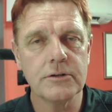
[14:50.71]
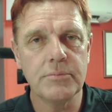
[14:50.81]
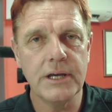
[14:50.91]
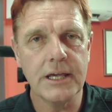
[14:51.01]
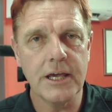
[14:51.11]

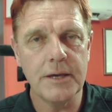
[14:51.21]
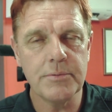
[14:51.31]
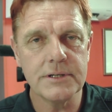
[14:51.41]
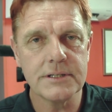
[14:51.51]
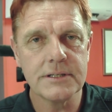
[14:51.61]

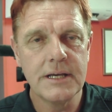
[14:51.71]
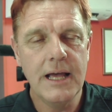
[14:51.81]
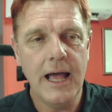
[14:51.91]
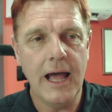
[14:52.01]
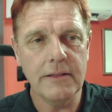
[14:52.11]
beekeepers
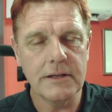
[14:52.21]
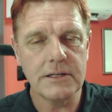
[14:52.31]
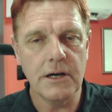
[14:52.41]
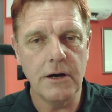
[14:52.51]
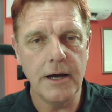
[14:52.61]
at the
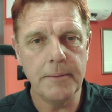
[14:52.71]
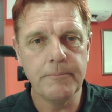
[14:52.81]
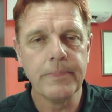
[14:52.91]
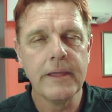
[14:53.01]
time,